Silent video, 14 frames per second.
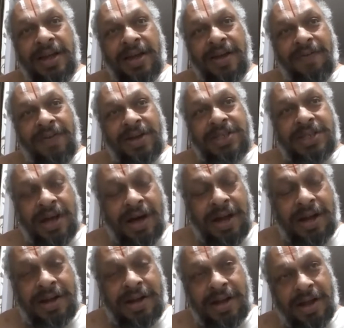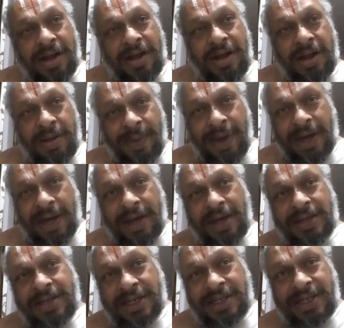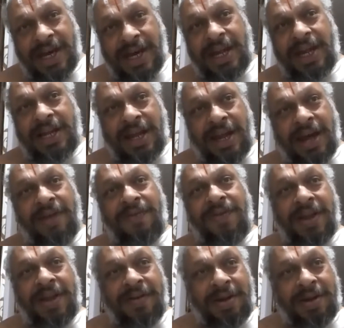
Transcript: which are sustaining the life in our